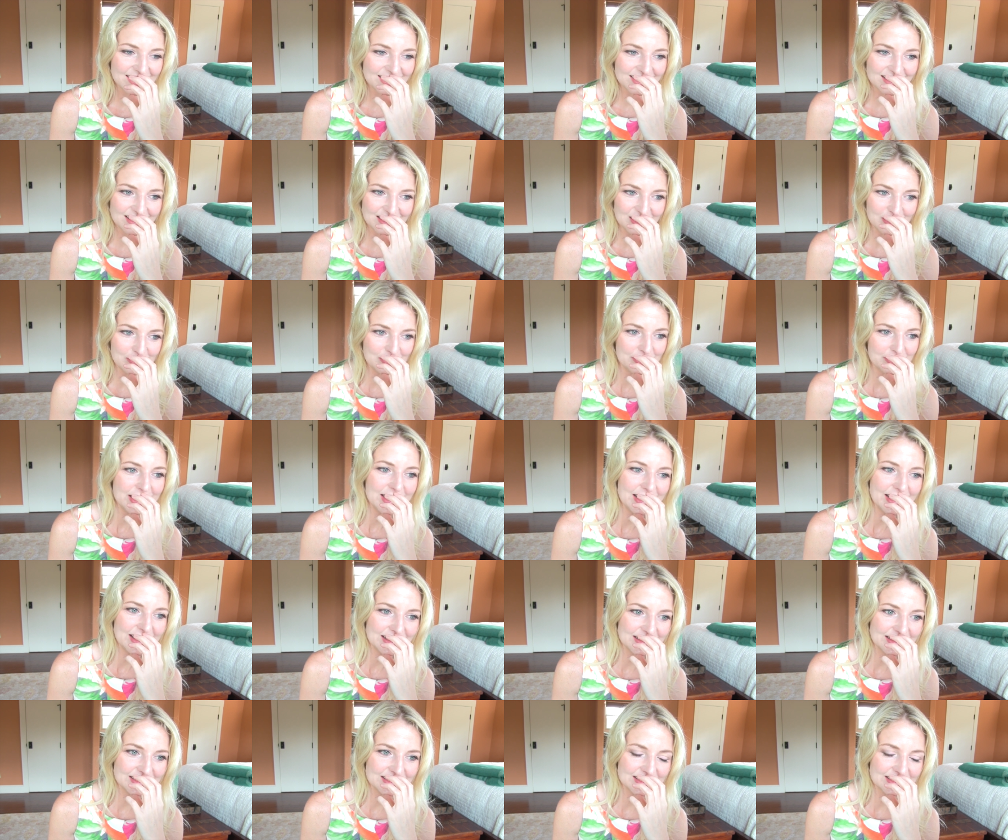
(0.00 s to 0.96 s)
oh
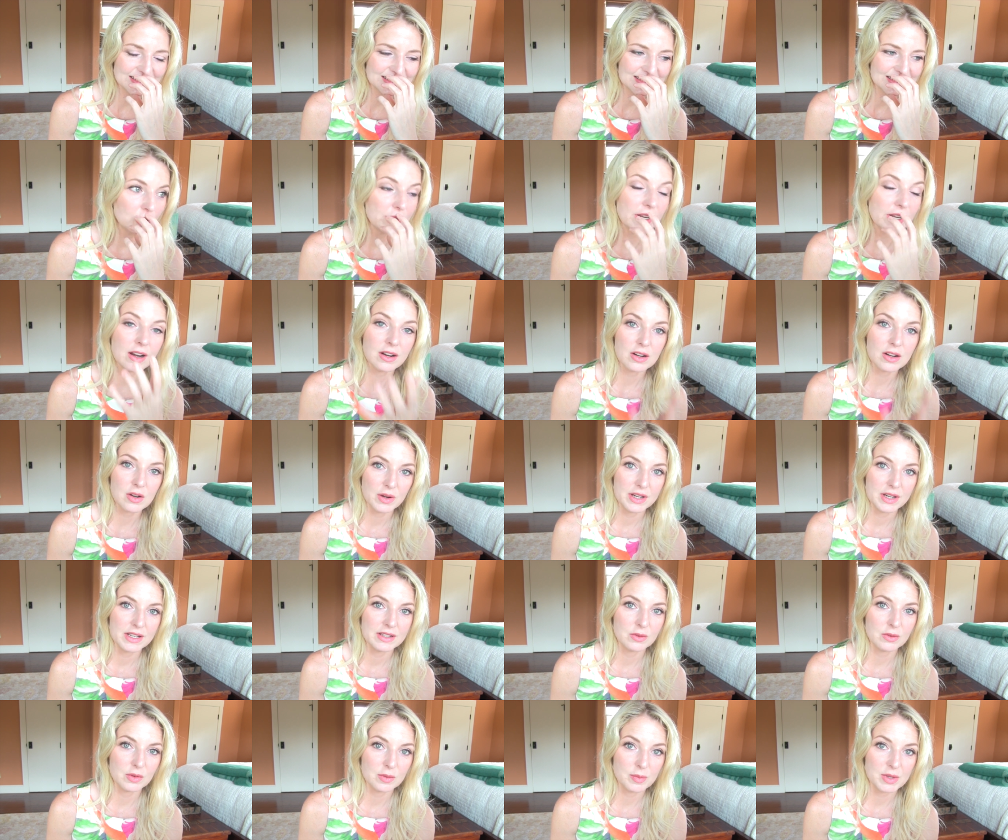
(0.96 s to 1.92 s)
man. We are
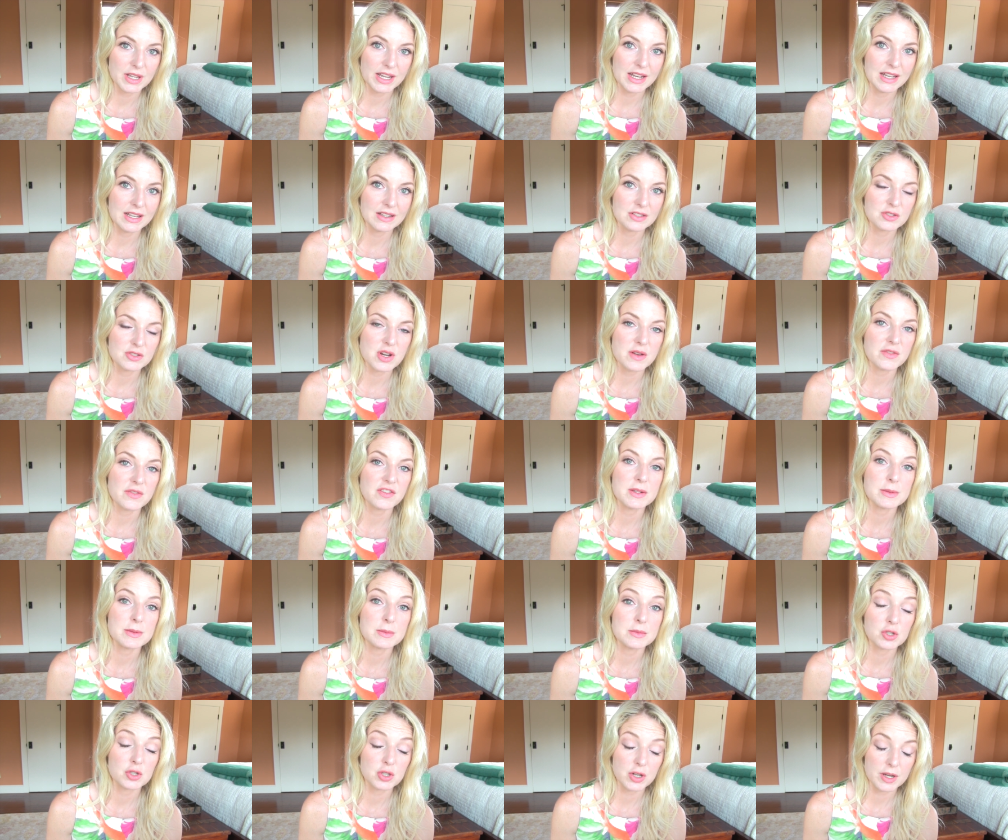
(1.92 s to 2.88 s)
going, we're planning a trip,
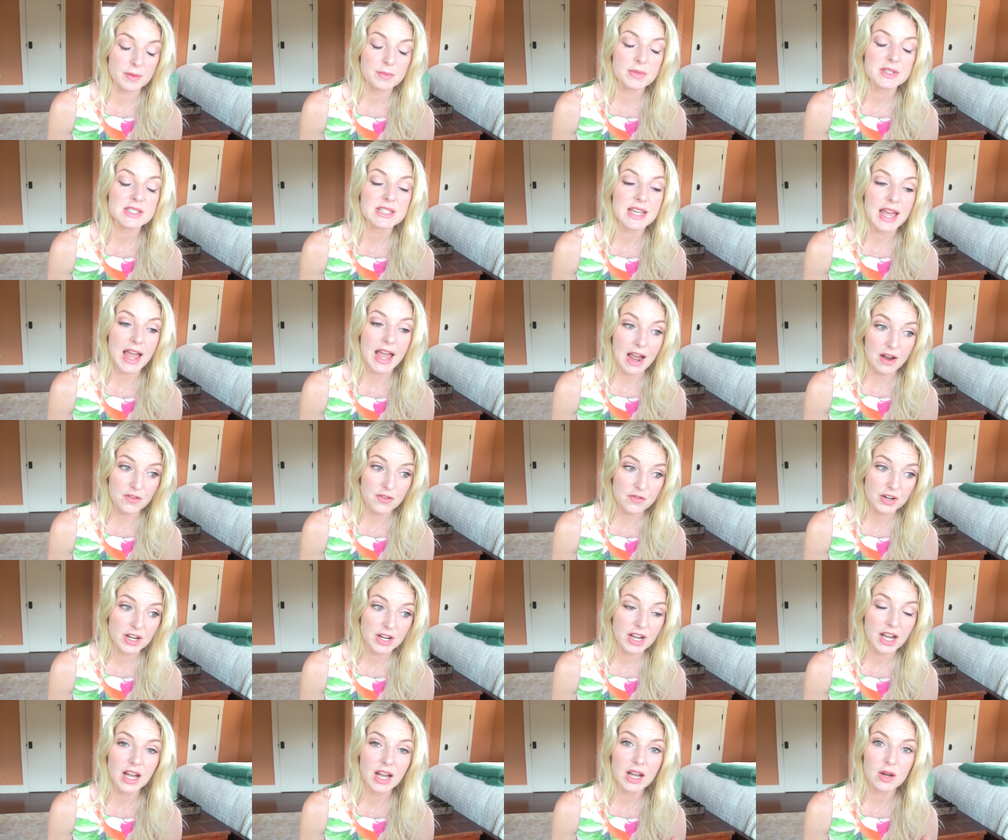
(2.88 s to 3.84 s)
trip to
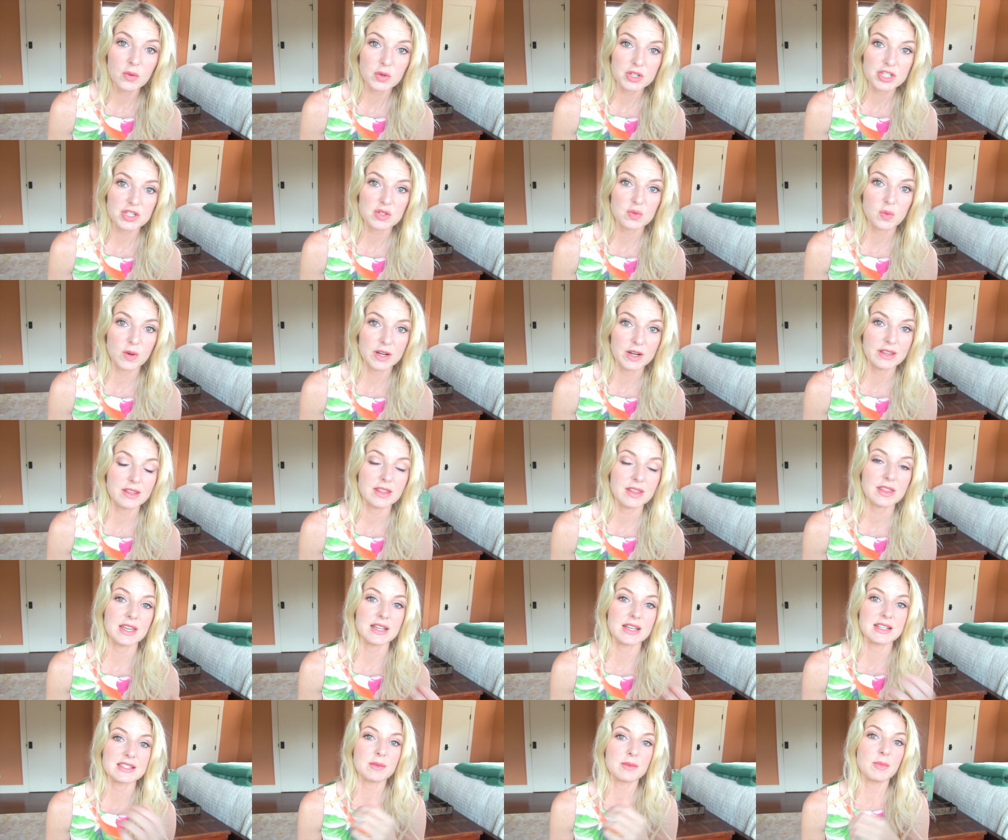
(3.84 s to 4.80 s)
Africa, which is one of the
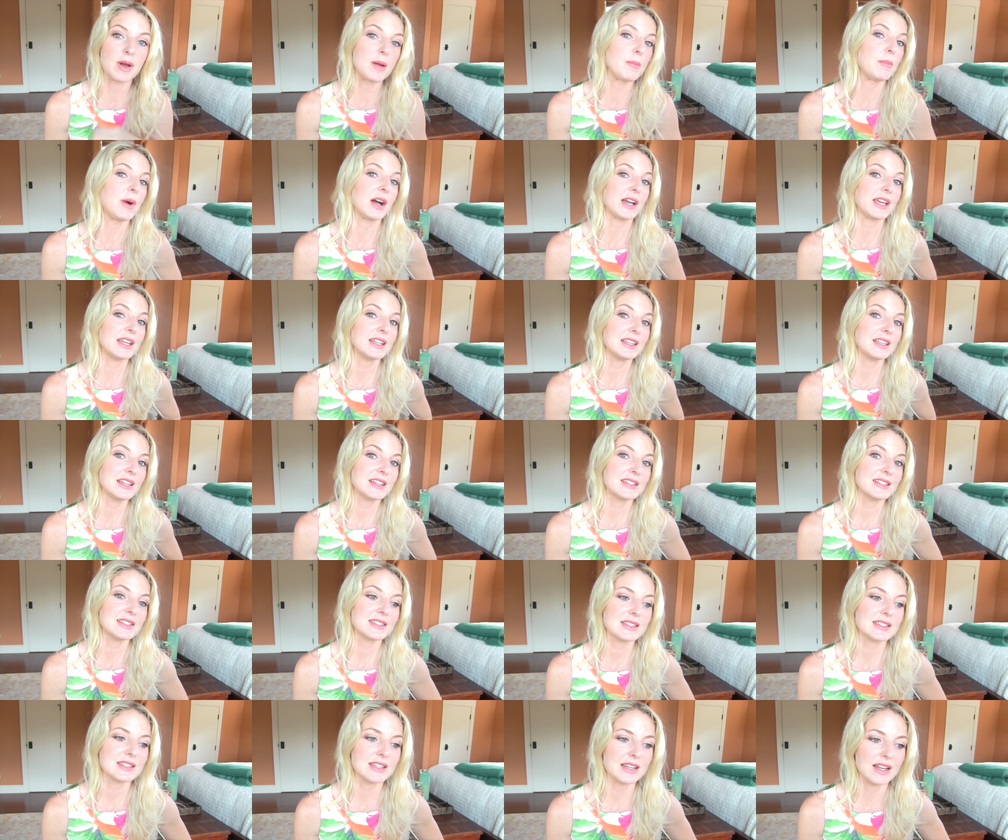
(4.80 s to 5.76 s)
things on my bucket
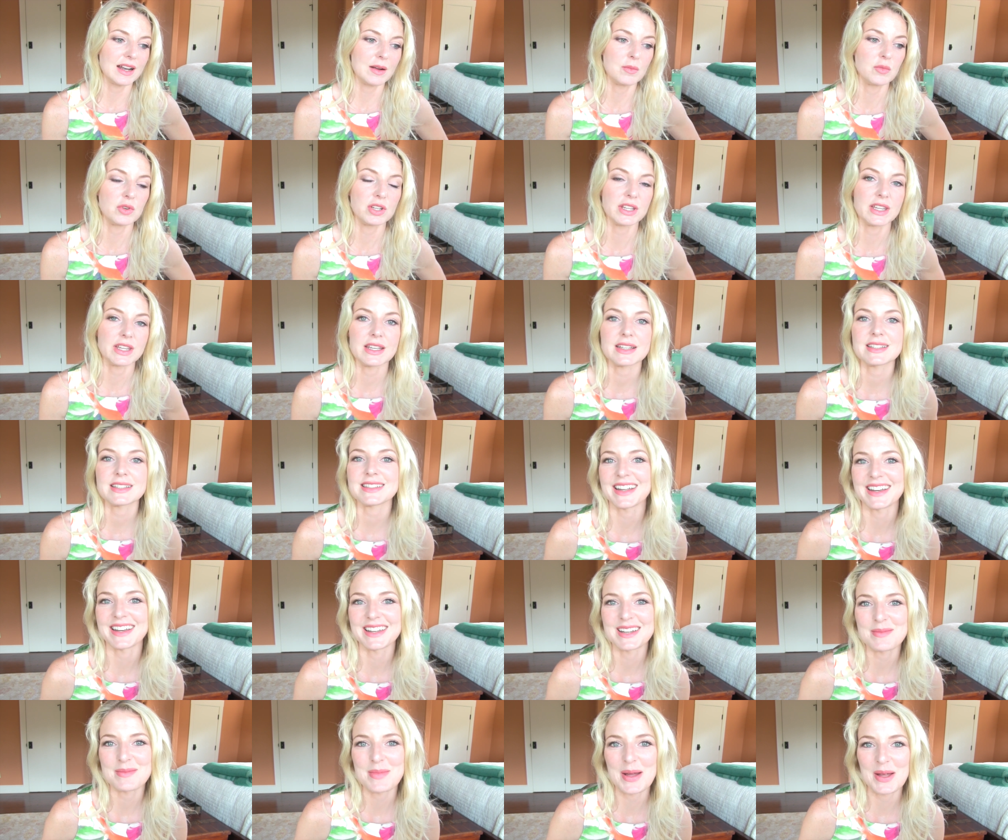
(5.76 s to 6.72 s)
list and I'm really
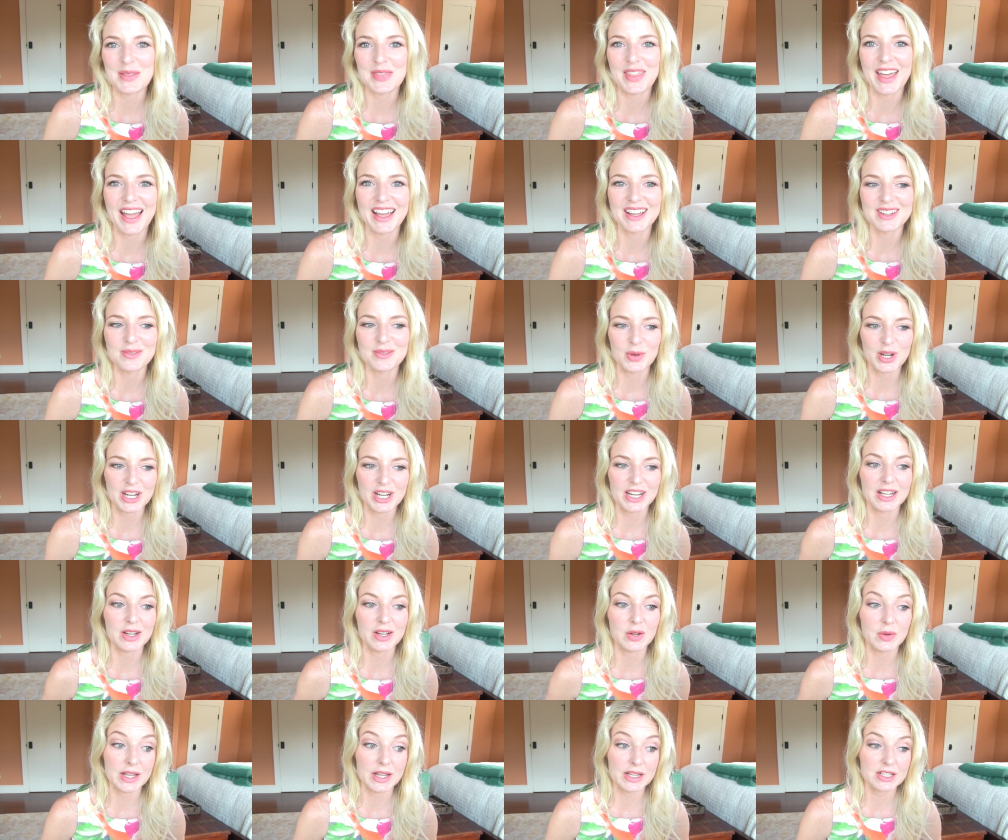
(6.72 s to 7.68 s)
excited about that and we're
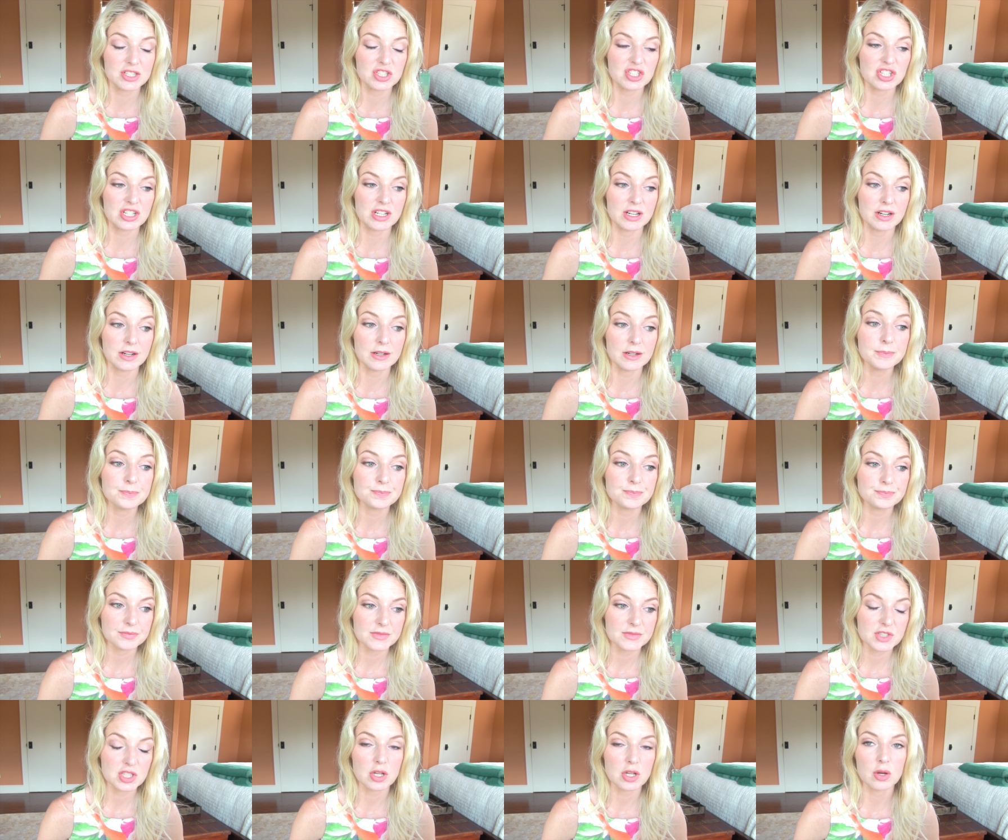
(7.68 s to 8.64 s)
gonna go next year
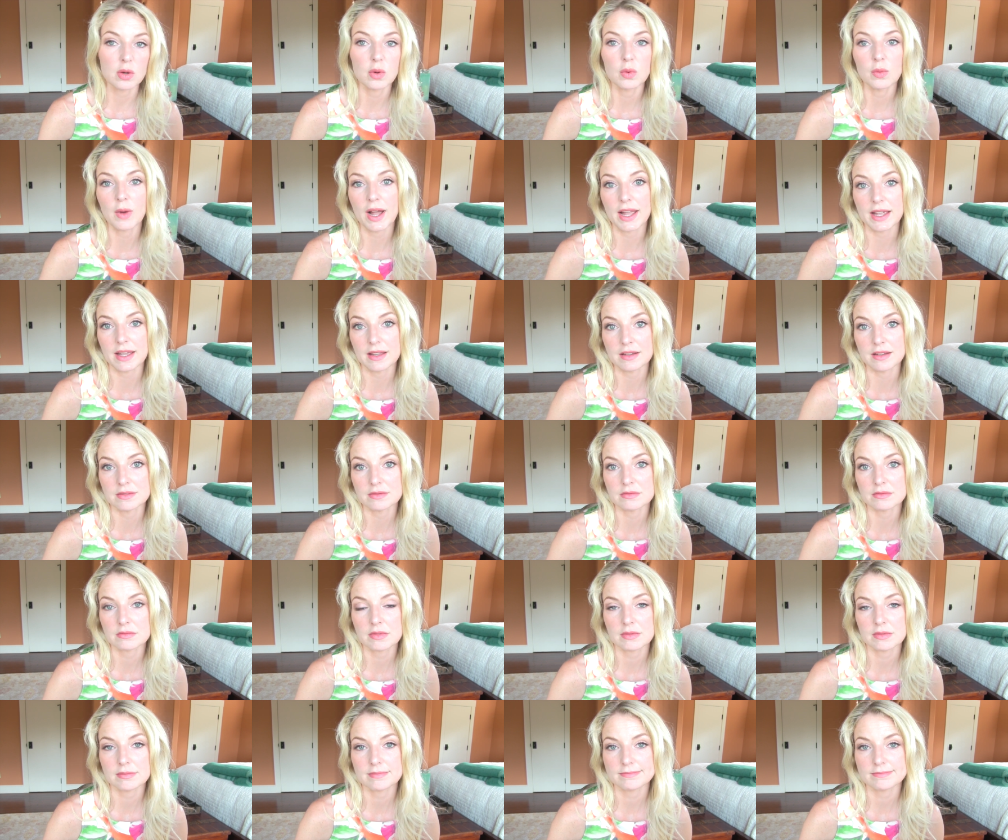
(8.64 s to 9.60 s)
so I can
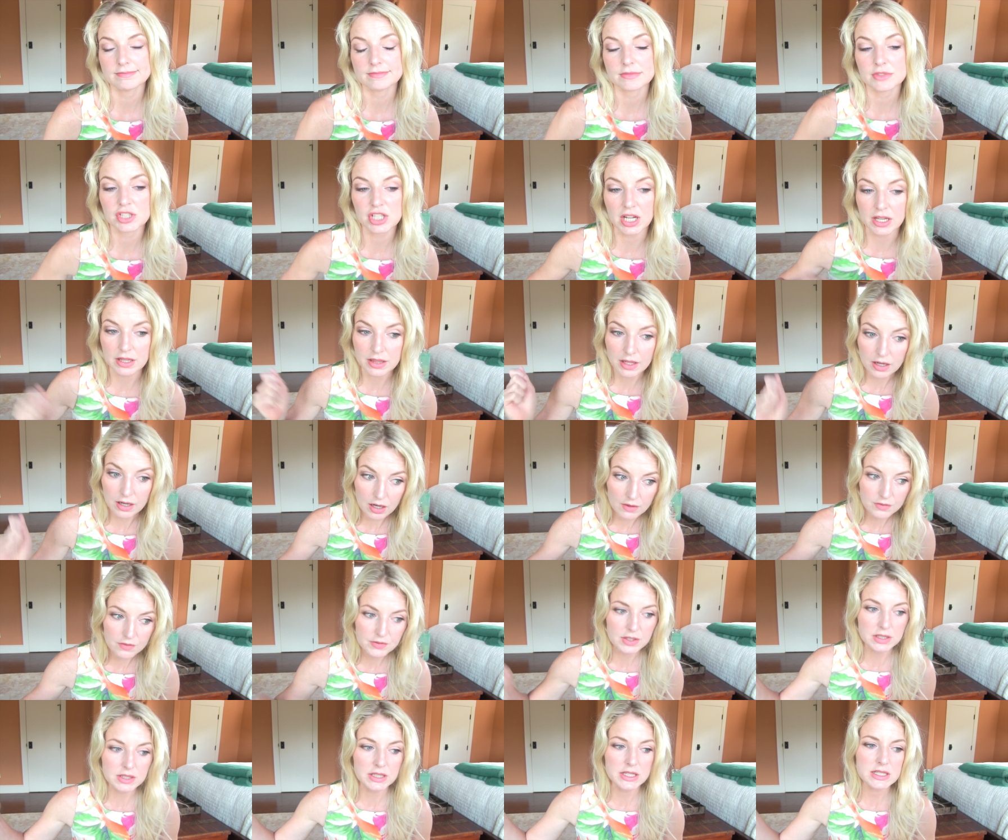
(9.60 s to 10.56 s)
check that
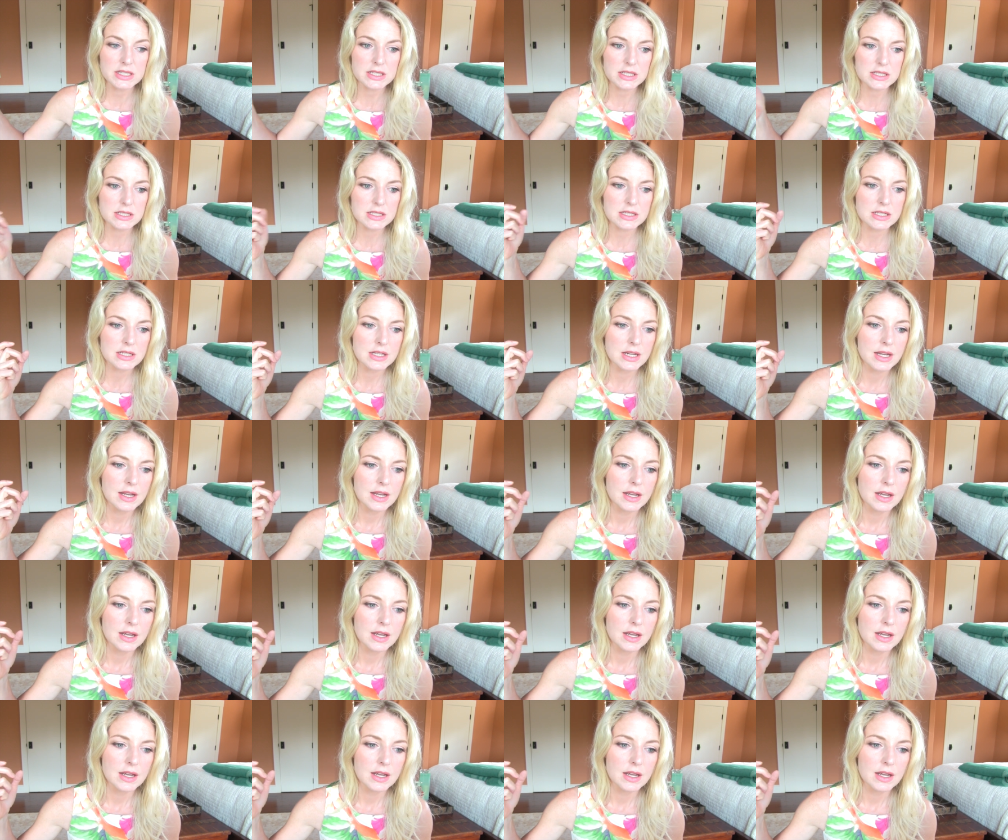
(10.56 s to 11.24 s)
off the list.